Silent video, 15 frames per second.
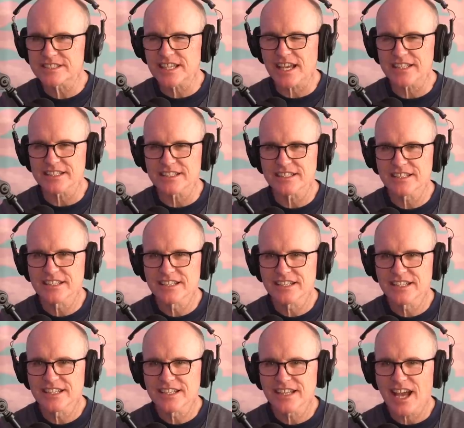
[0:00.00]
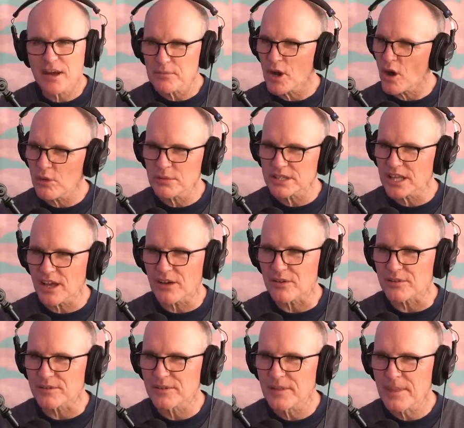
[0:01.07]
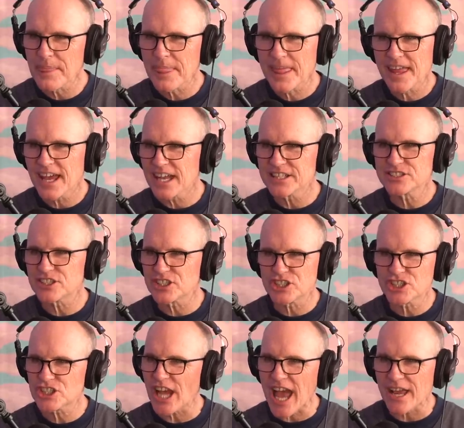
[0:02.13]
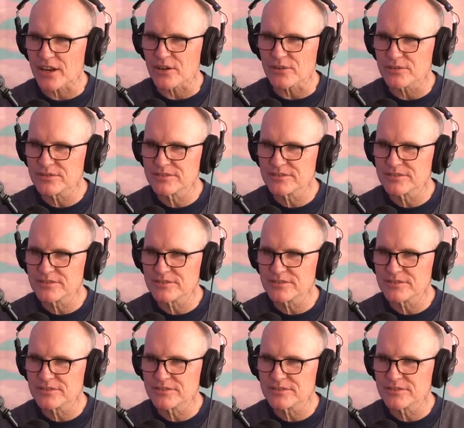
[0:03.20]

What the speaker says: a sudden, I'm home alone, and there's a shadow